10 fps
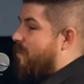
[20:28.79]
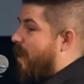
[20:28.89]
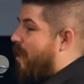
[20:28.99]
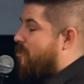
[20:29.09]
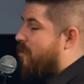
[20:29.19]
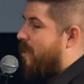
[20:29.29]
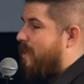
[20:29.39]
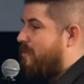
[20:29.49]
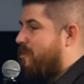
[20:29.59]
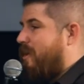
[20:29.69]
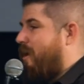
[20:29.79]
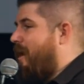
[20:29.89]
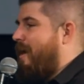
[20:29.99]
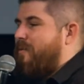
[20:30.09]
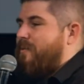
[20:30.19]
God, should I should
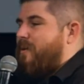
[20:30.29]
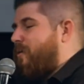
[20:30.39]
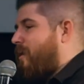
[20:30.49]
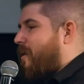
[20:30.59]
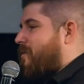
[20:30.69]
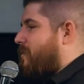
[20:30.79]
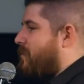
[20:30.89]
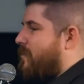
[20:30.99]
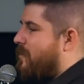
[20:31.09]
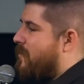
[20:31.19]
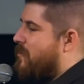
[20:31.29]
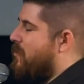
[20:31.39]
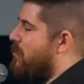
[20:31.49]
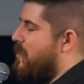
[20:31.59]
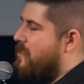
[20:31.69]
I I don't know, guys. There's
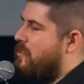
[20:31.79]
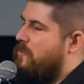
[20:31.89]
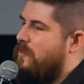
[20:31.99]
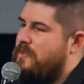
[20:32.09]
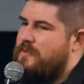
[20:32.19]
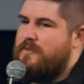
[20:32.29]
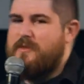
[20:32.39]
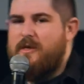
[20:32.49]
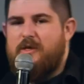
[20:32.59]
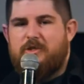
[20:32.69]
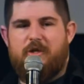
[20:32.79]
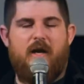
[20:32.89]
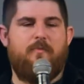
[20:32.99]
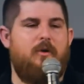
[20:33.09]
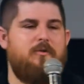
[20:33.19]
so many situations. Should
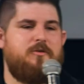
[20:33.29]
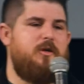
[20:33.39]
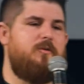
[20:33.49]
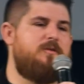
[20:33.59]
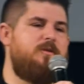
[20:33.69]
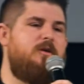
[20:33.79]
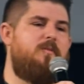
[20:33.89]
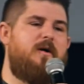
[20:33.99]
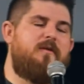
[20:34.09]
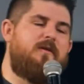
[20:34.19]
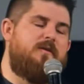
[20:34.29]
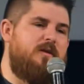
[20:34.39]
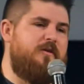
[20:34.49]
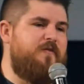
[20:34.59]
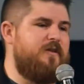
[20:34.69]
I approach so and so about the,
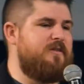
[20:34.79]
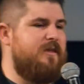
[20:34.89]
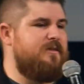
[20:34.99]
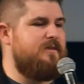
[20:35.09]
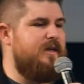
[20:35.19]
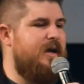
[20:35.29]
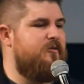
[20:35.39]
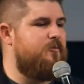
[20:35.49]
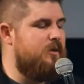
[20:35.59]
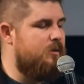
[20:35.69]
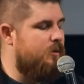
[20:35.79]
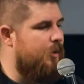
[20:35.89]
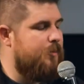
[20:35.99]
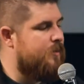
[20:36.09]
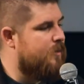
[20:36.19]
the offense that's inside of me?
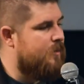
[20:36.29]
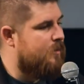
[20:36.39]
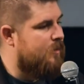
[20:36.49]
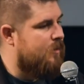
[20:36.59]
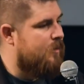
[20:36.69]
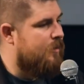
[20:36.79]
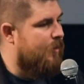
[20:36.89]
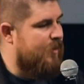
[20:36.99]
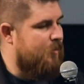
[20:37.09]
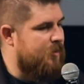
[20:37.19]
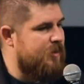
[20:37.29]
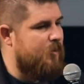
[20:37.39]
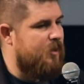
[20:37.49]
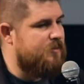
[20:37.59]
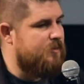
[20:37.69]
Nope. Yeah, but I really
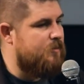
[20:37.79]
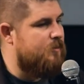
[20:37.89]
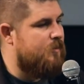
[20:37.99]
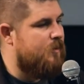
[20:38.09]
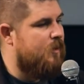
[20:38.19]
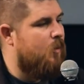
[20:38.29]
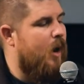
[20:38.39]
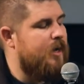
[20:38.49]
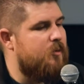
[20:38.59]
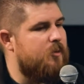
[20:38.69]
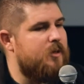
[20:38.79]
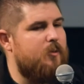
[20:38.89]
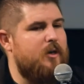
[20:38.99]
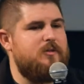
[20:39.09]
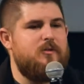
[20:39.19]
want to. Why do you really
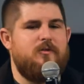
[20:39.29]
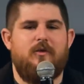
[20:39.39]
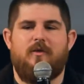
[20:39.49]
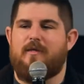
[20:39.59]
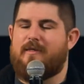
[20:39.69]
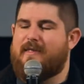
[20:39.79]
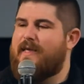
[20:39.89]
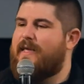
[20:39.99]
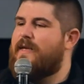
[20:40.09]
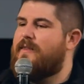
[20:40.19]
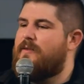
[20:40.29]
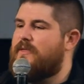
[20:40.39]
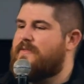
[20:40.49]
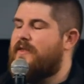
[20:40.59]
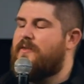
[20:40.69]
want to? So you can dig into them
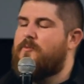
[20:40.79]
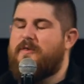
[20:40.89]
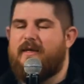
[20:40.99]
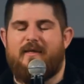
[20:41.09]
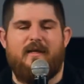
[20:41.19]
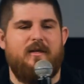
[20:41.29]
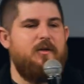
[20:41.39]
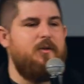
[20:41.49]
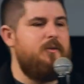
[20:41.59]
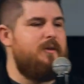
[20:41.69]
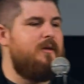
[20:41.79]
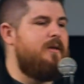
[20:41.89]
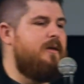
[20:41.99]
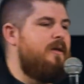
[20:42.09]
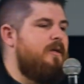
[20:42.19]
and tell them what they did to you.
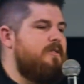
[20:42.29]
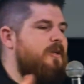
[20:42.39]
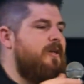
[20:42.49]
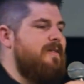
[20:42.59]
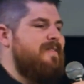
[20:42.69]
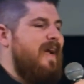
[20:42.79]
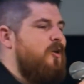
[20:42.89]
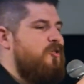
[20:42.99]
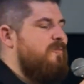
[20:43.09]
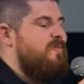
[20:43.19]
So you can tear